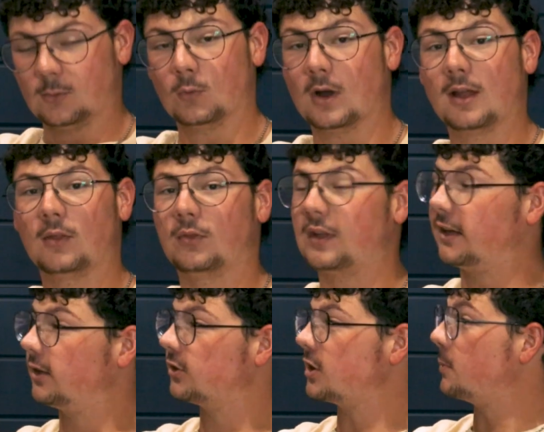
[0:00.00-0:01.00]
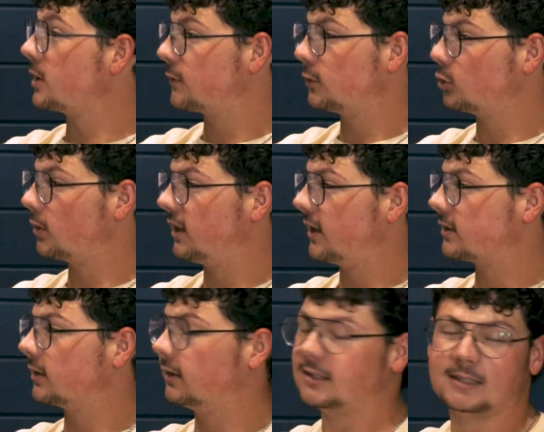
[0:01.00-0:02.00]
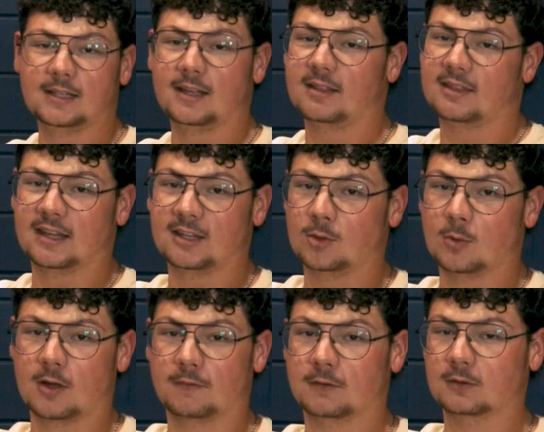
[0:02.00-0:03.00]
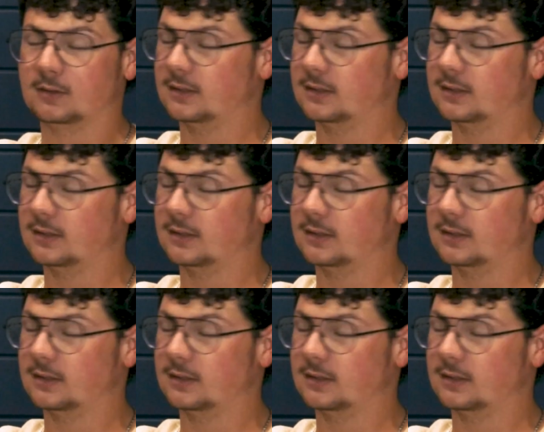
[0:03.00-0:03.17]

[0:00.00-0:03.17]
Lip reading: Well, thank you so much for joining us, Alicia, and thank you all for